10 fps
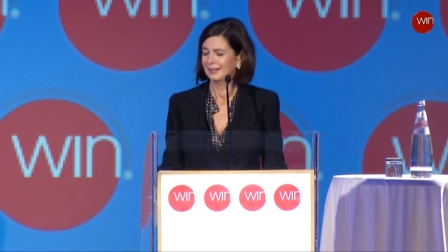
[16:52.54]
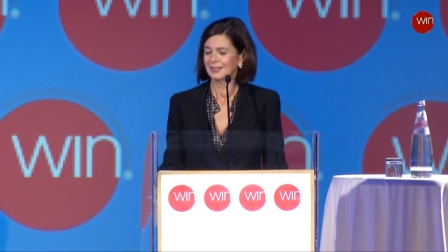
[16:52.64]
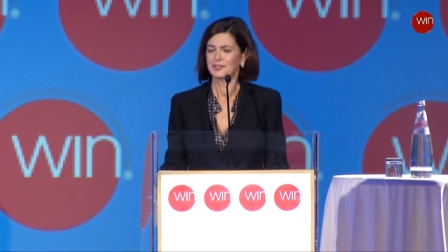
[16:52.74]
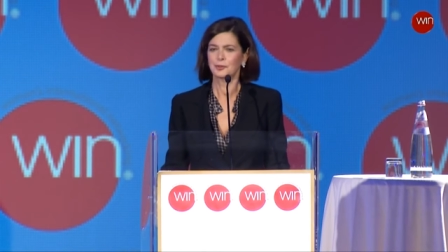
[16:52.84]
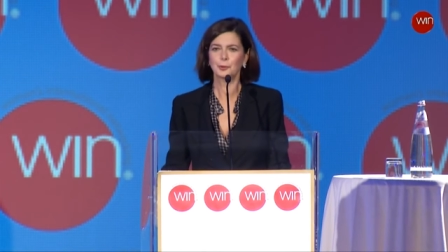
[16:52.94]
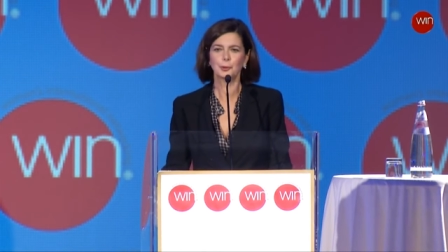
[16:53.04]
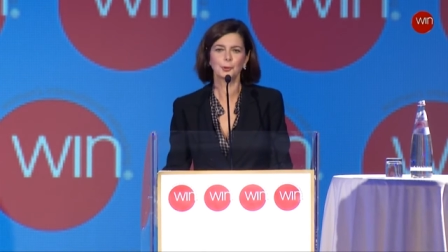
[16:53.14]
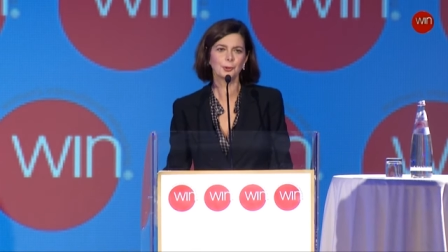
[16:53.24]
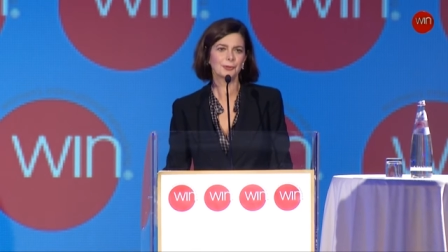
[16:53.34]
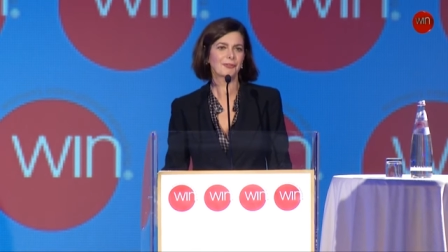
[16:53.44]

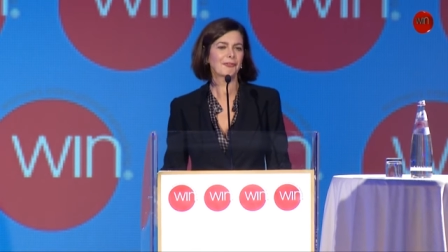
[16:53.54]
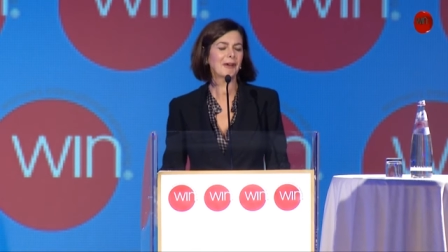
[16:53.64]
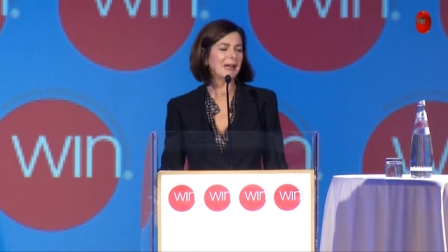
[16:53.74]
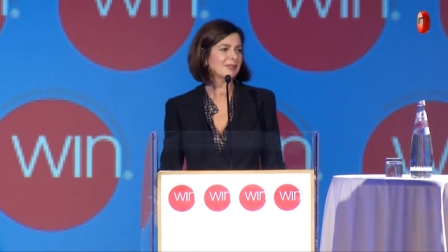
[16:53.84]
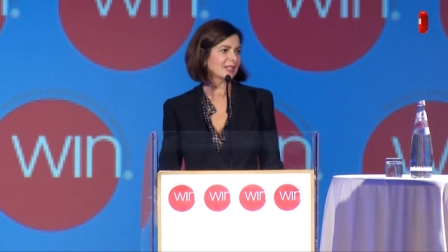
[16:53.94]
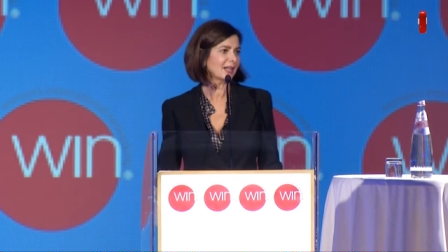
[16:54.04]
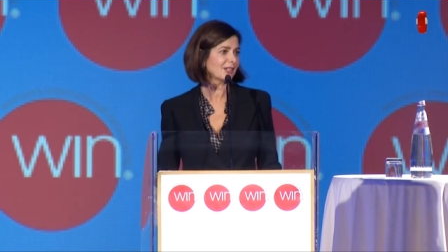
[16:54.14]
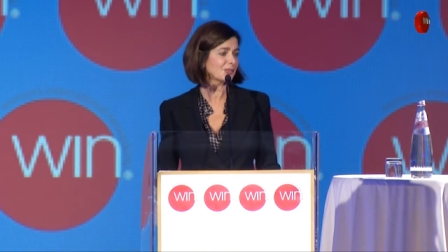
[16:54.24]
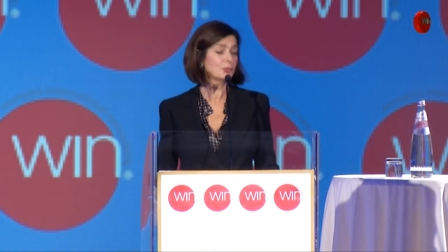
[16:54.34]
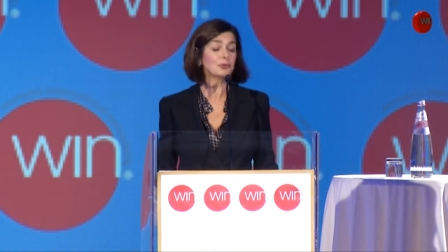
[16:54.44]
so-called Five
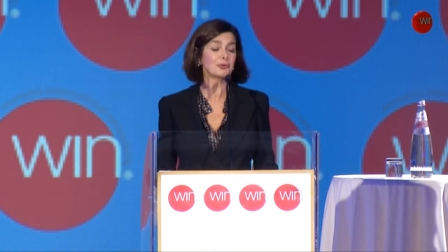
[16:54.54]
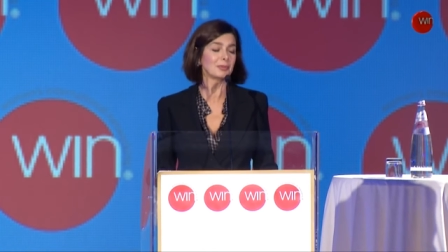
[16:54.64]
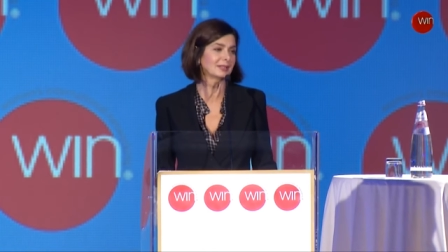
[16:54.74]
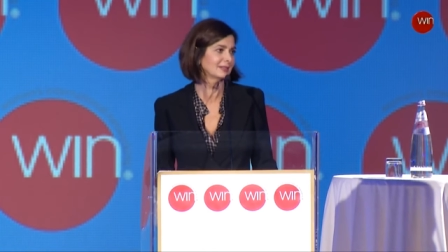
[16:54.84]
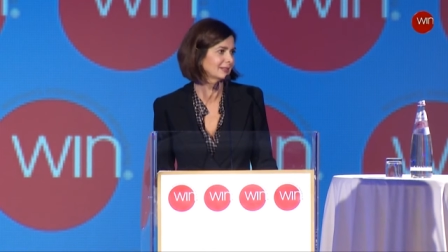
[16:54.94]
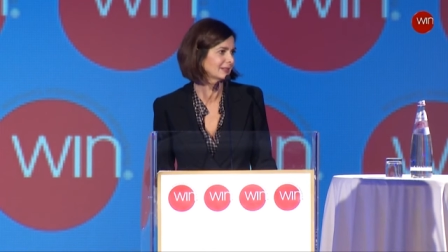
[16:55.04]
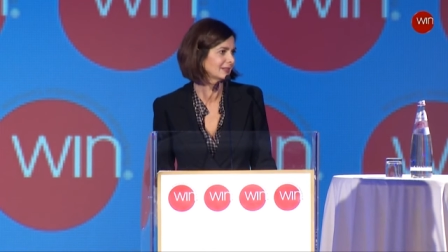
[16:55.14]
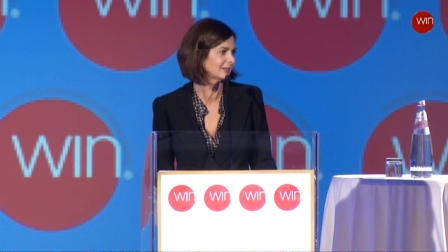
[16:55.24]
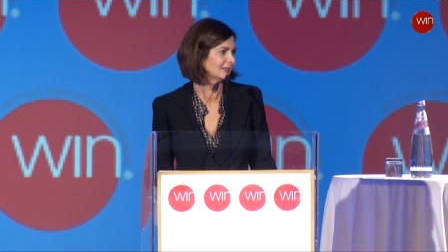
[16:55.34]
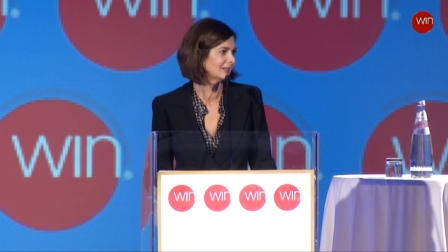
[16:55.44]
Stars Movement,
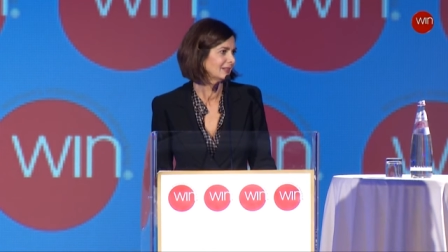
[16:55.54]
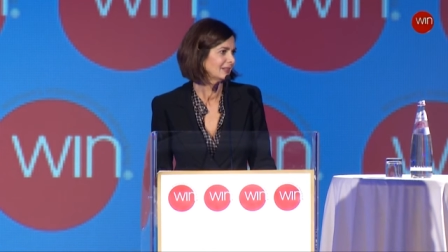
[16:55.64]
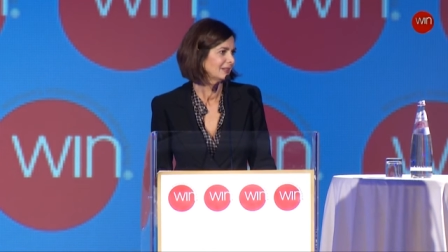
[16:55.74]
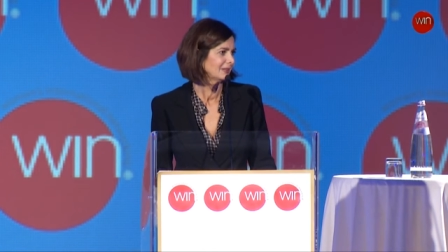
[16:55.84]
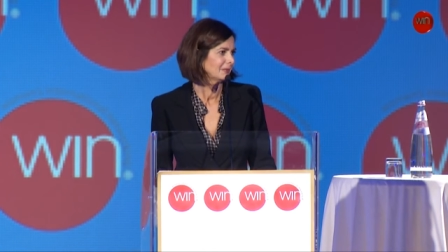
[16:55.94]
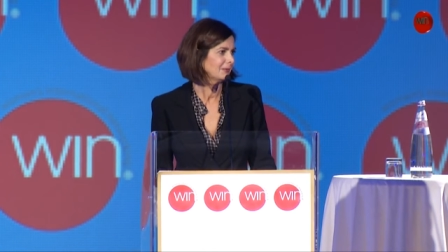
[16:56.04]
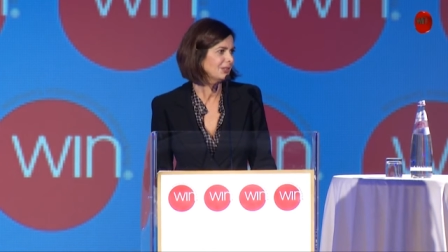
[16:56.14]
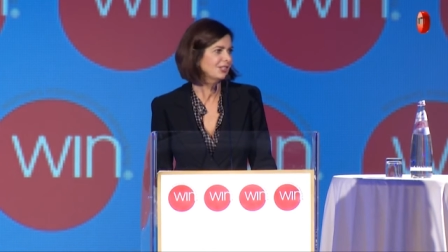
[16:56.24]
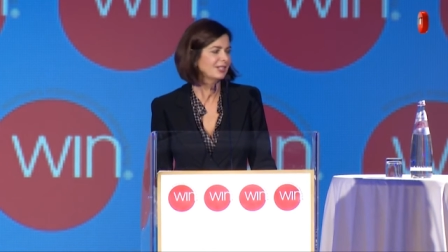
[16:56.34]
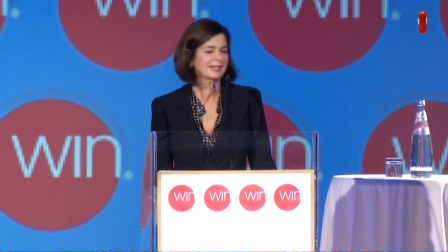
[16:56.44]

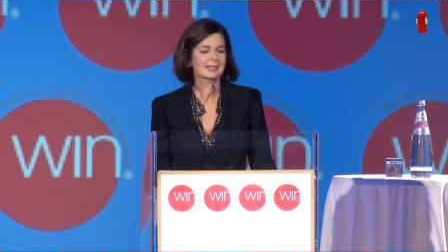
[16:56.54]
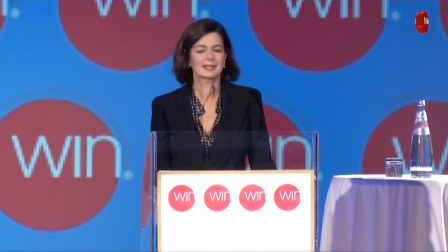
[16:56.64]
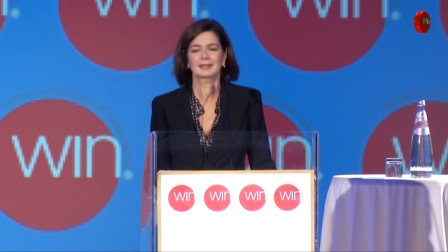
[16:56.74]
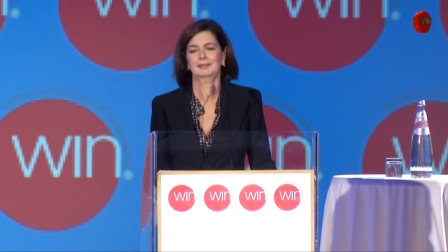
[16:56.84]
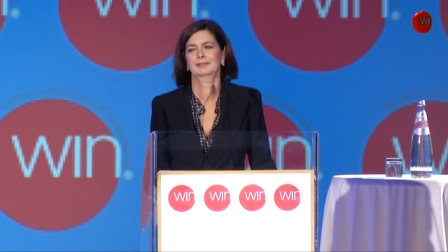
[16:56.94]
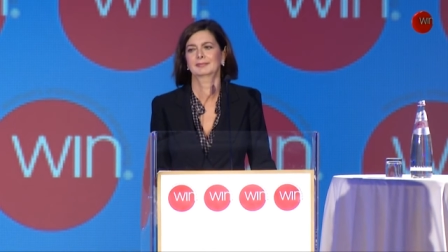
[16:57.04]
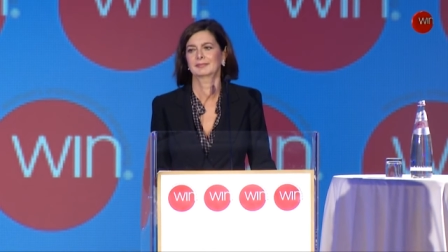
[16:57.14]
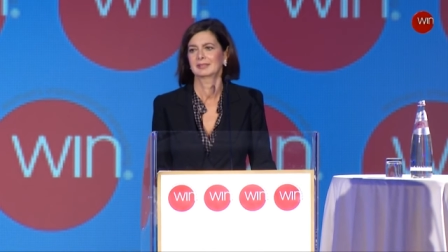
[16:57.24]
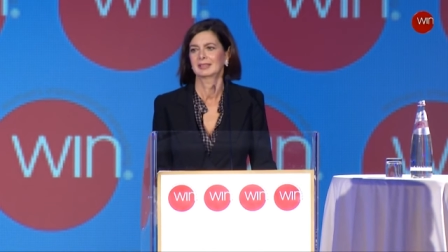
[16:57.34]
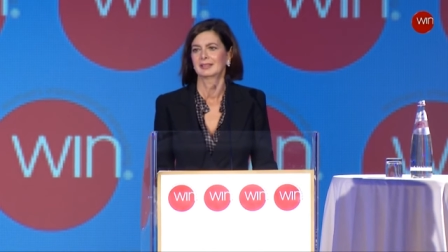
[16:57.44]
which is
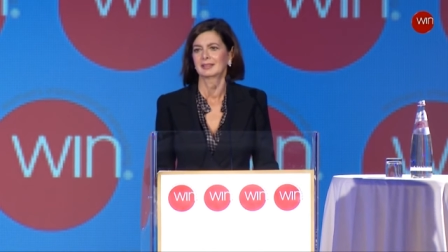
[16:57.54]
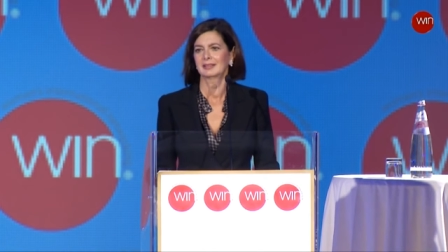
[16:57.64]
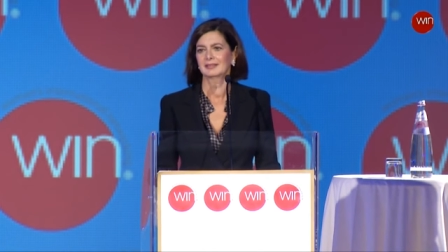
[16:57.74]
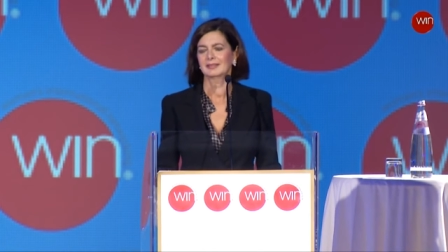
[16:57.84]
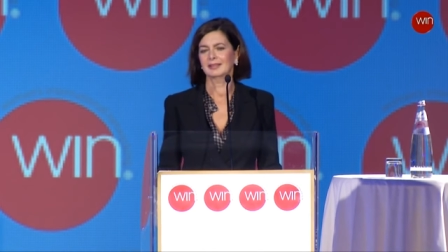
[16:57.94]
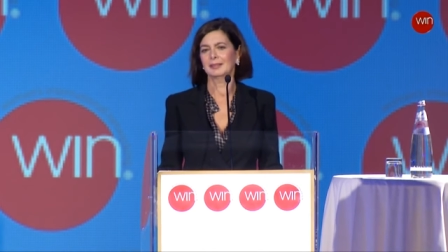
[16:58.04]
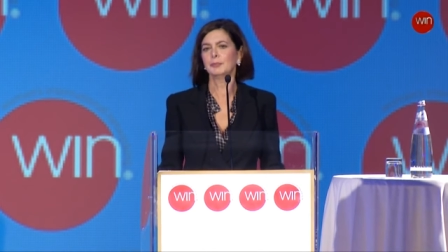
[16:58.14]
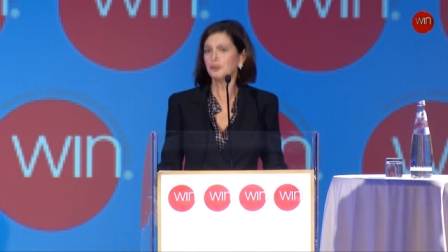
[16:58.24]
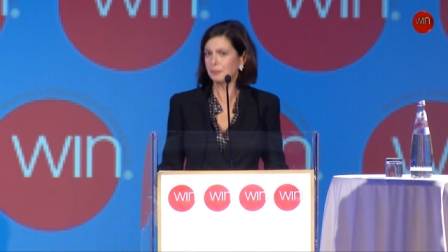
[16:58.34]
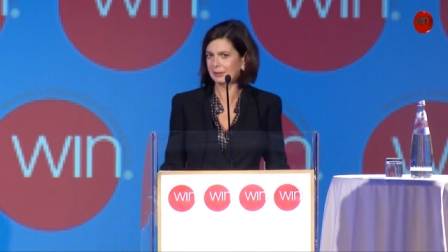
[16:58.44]
a
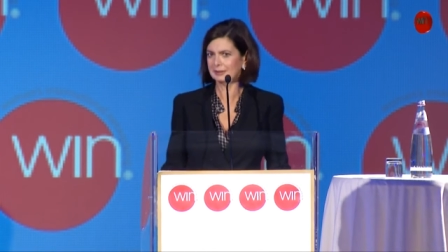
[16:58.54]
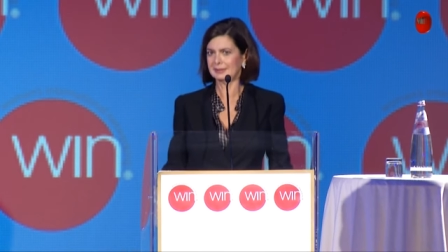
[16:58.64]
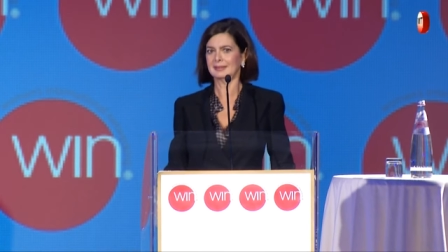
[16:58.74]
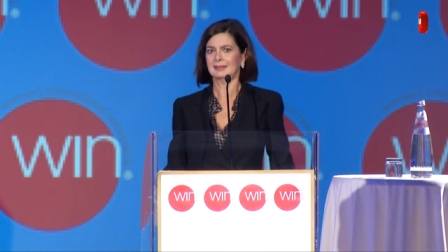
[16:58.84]
movement